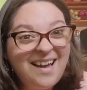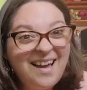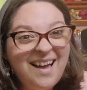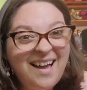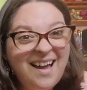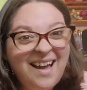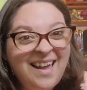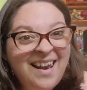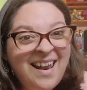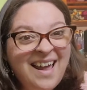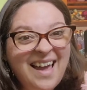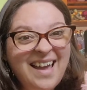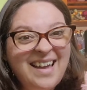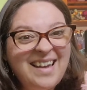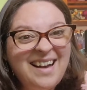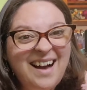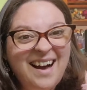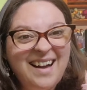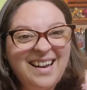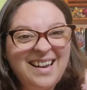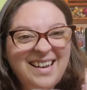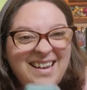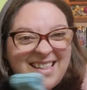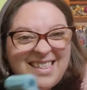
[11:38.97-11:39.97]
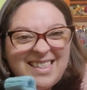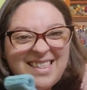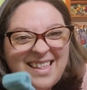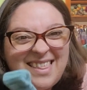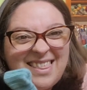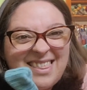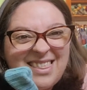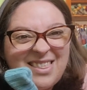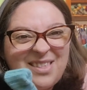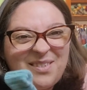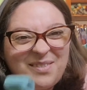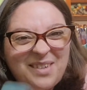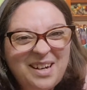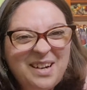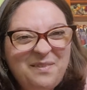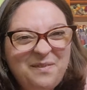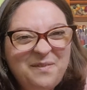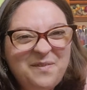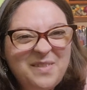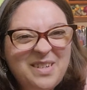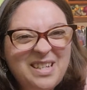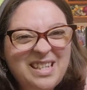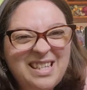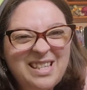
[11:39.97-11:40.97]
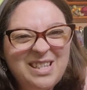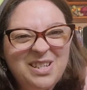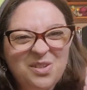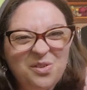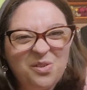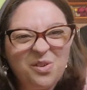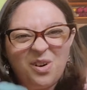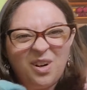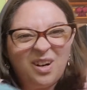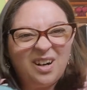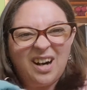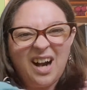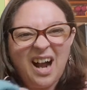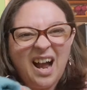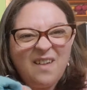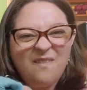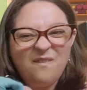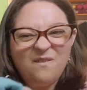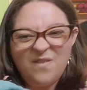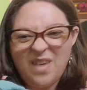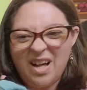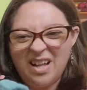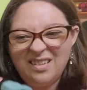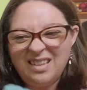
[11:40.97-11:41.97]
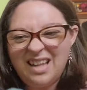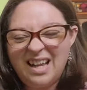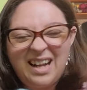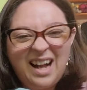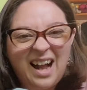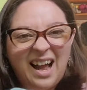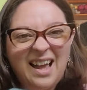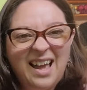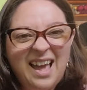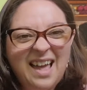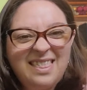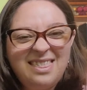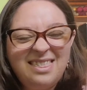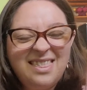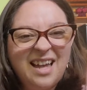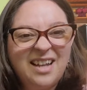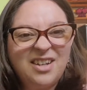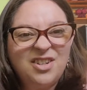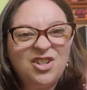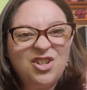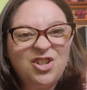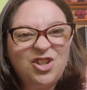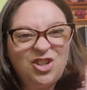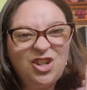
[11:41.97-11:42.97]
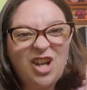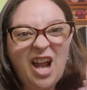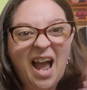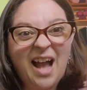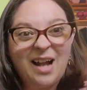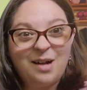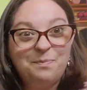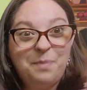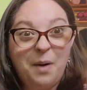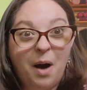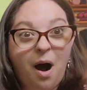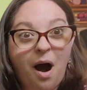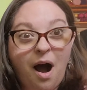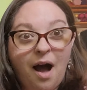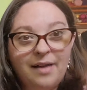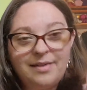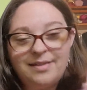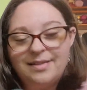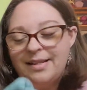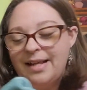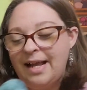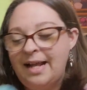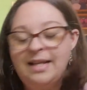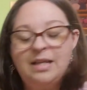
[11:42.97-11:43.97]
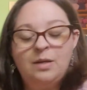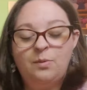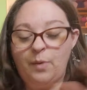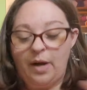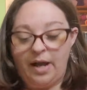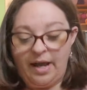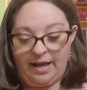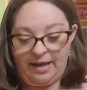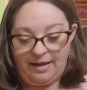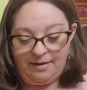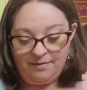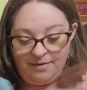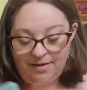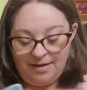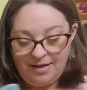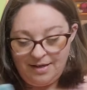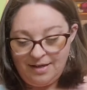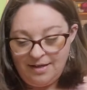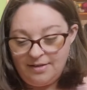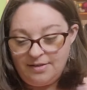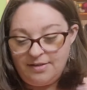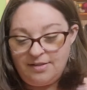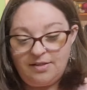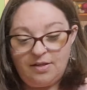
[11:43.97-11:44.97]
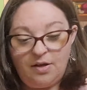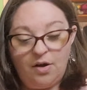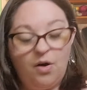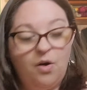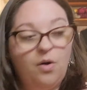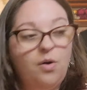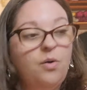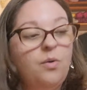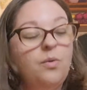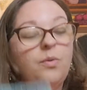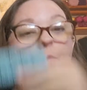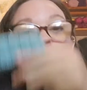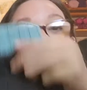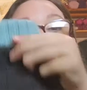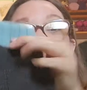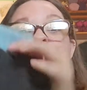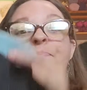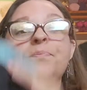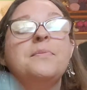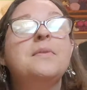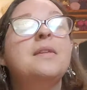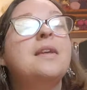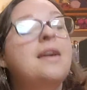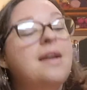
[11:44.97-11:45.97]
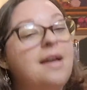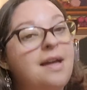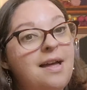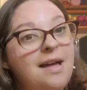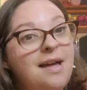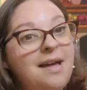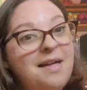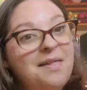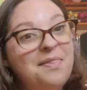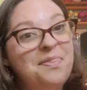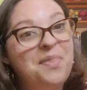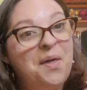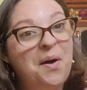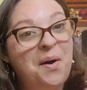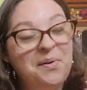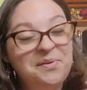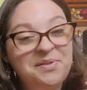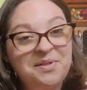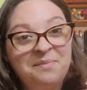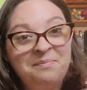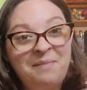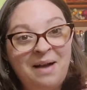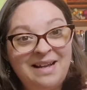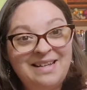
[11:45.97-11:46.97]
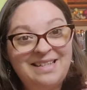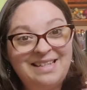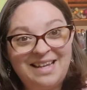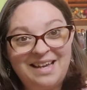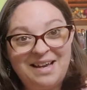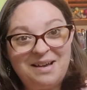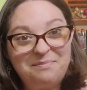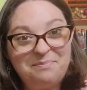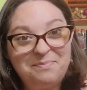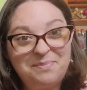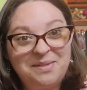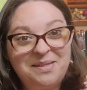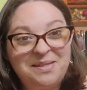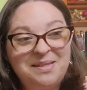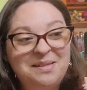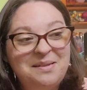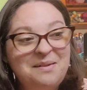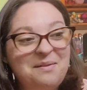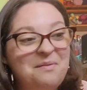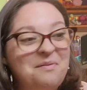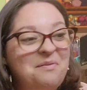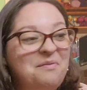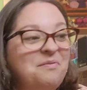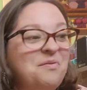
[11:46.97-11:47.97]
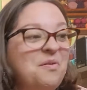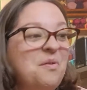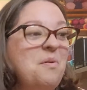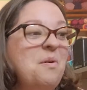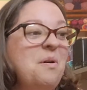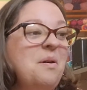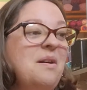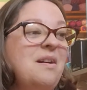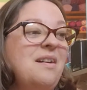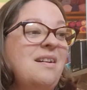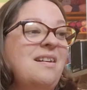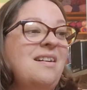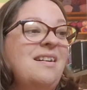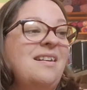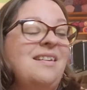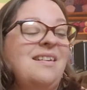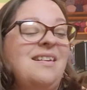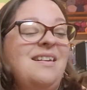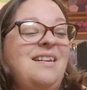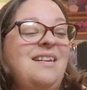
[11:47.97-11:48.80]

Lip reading: And I got it at the thrift store. I felt like I hit the jackpot. Anyway, so those are my tips for